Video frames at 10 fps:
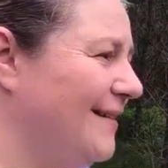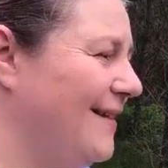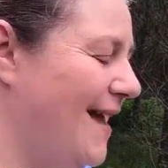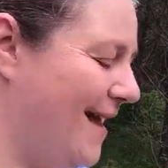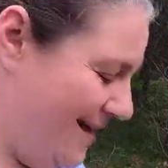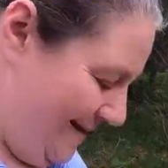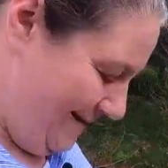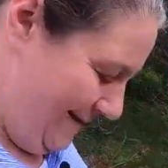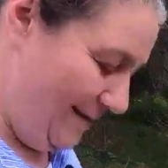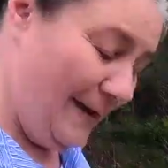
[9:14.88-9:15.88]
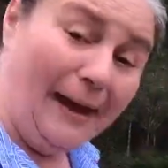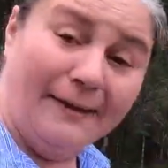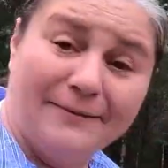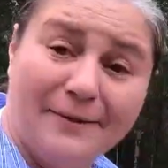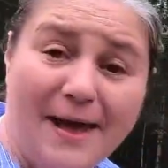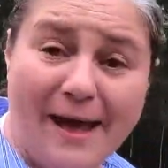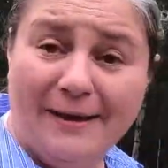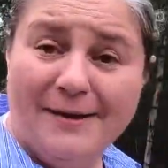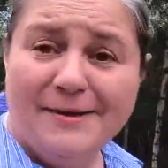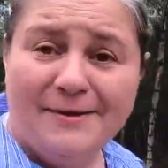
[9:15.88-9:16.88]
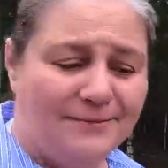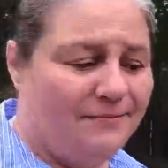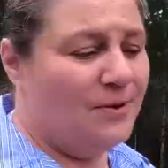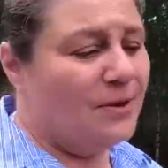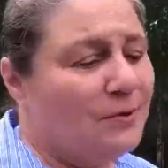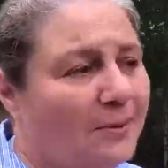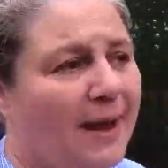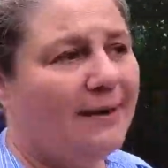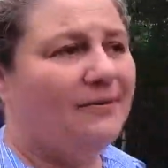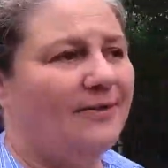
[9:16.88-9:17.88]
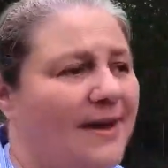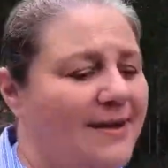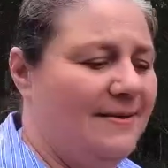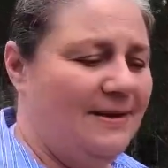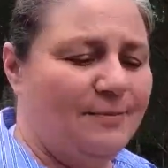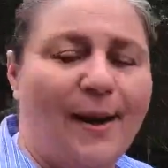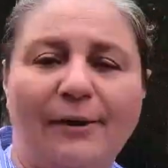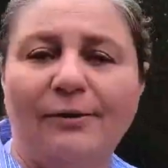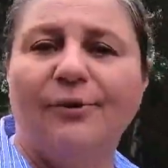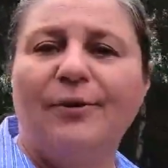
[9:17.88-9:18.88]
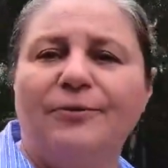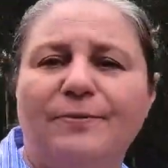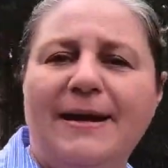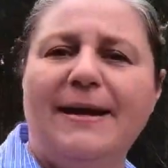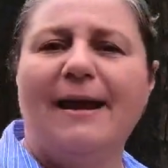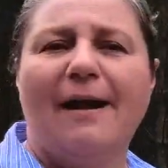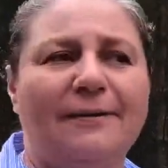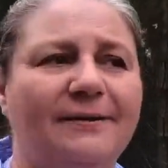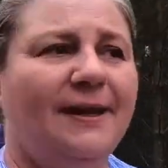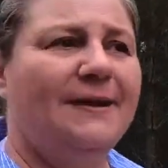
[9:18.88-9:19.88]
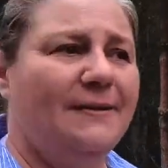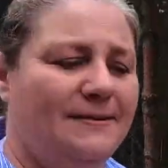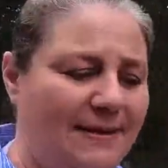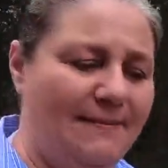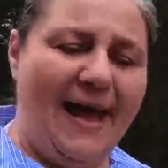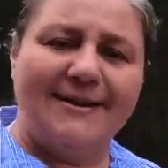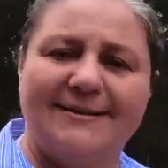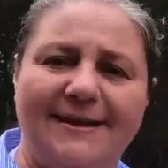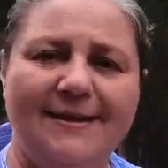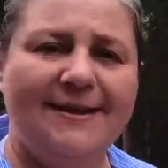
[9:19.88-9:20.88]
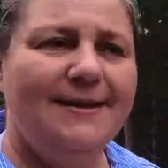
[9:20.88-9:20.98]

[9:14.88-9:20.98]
Yay, okay, so yeah, without line of sight, these microphones really aren't the best.